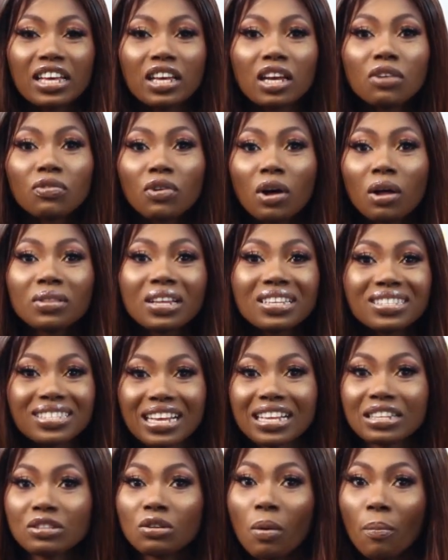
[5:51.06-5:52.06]
If all these
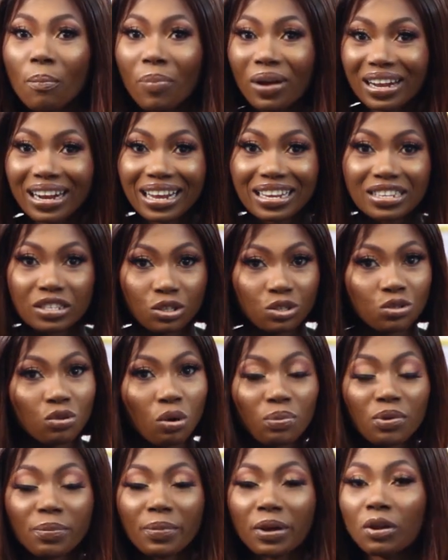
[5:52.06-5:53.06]
are not balanced
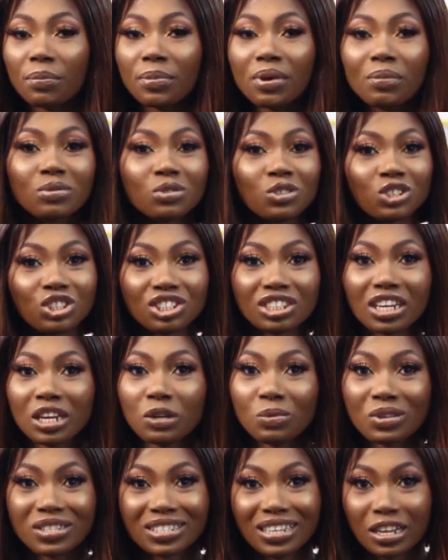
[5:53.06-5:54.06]
up, you might not be able to
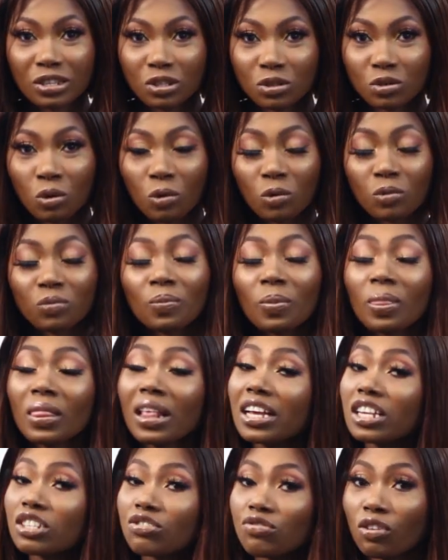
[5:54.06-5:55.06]
shed weight at all.
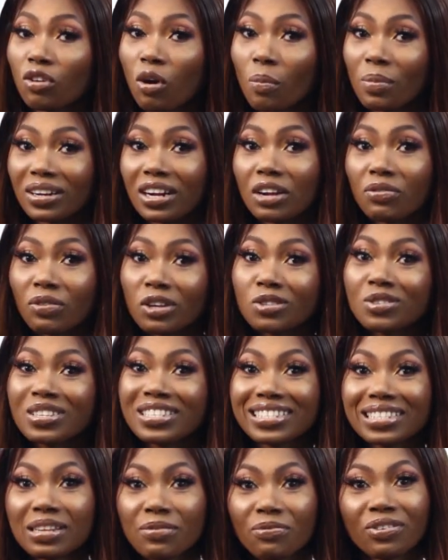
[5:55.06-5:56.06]
It's recommended for you
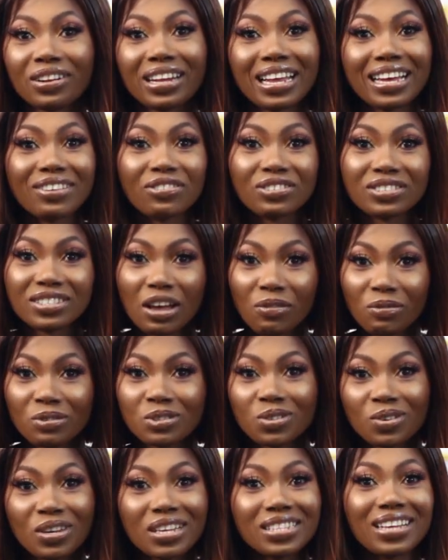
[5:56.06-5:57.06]
to sleep for like
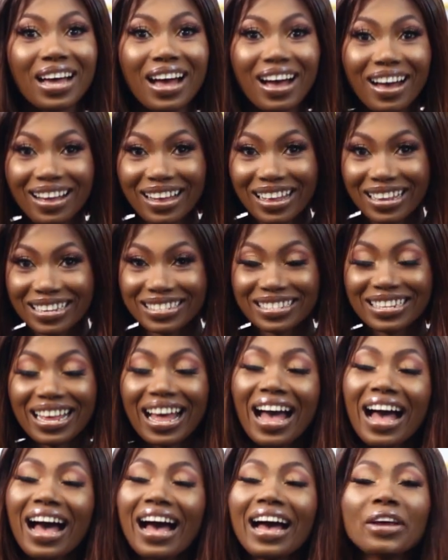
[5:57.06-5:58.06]
7 to 8 hours.
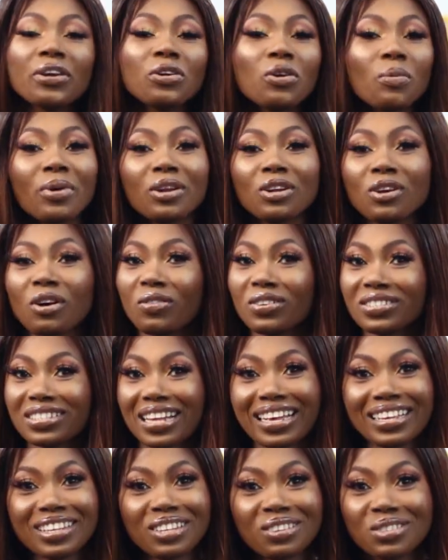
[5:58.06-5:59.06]
I know many of us
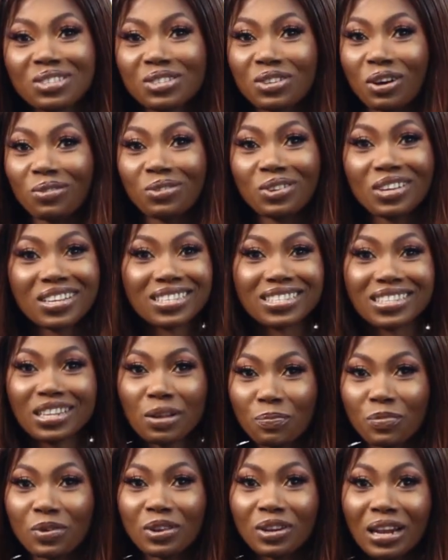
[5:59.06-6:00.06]
are guilty of not
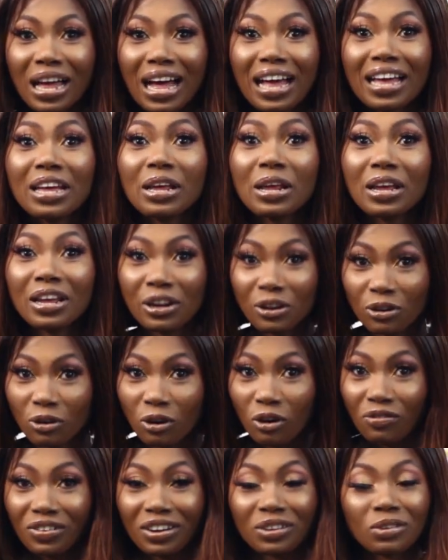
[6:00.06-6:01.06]
sleeping
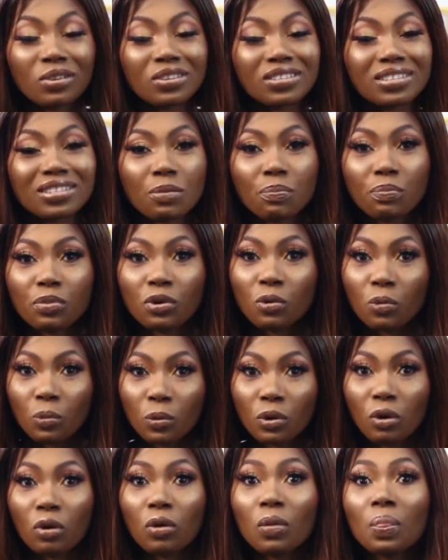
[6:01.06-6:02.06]
enough and not sleeping
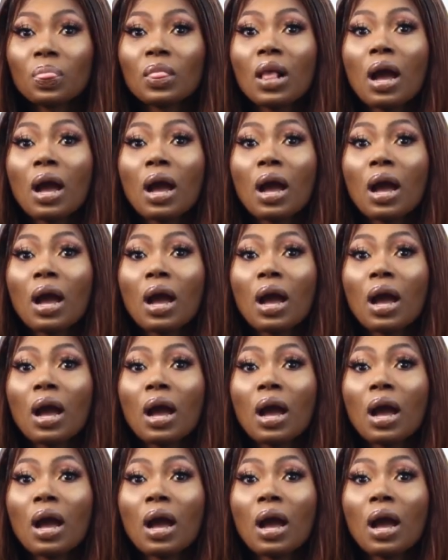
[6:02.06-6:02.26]
well.